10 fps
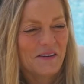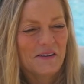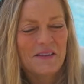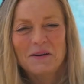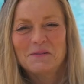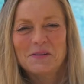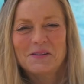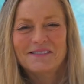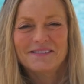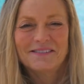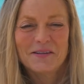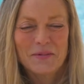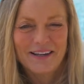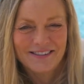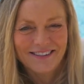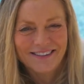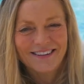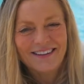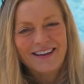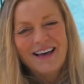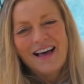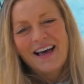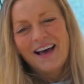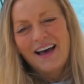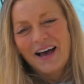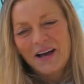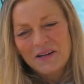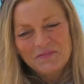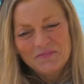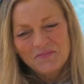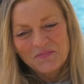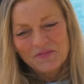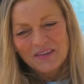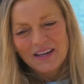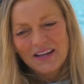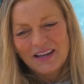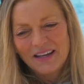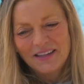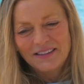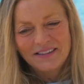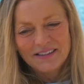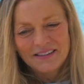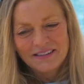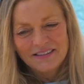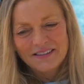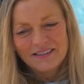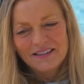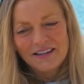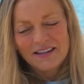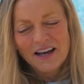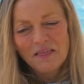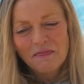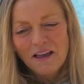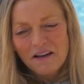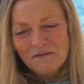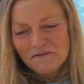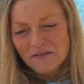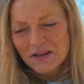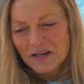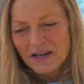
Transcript: thought that was amazing. Um, and, and I love